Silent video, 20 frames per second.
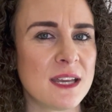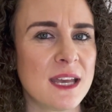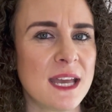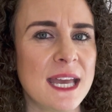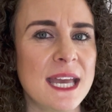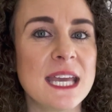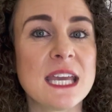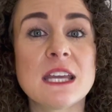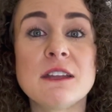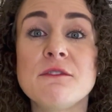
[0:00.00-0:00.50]

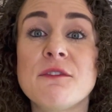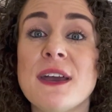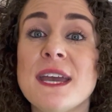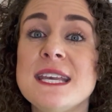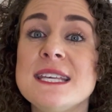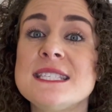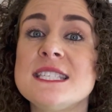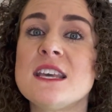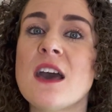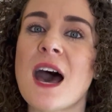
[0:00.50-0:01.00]
It
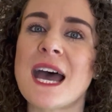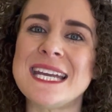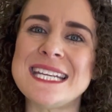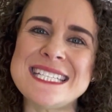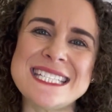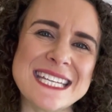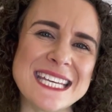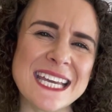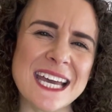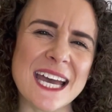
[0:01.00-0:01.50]
conveys the
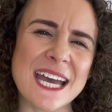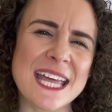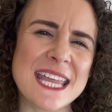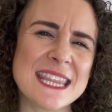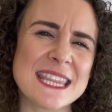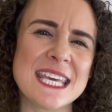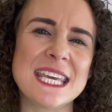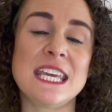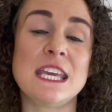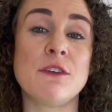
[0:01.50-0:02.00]
idea
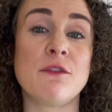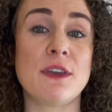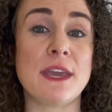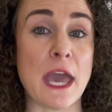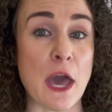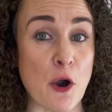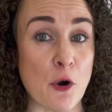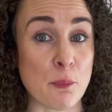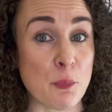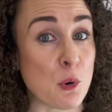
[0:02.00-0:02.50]
that giving help